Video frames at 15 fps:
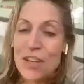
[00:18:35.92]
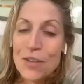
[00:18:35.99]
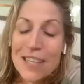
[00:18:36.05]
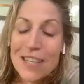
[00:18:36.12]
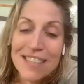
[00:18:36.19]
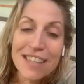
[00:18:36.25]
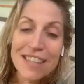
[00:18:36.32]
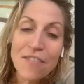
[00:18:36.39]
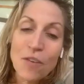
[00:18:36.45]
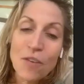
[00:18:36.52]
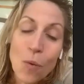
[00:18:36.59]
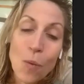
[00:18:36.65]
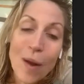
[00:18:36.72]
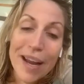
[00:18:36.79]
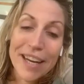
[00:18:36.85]
who doesn't love a
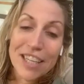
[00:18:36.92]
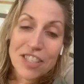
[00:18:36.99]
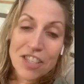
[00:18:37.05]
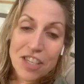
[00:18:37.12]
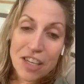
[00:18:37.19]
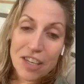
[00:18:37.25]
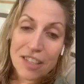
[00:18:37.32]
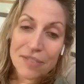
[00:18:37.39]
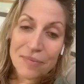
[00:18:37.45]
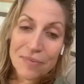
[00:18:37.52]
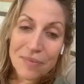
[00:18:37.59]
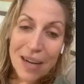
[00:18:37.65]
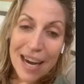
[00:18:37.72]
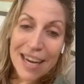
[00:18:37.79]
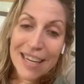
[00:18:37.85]
Hawaiian shirt,
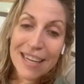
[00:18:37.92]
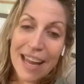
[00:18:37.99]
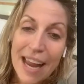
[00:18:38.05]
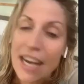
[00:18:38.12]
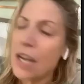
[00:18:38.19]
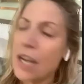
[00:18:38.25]
right? I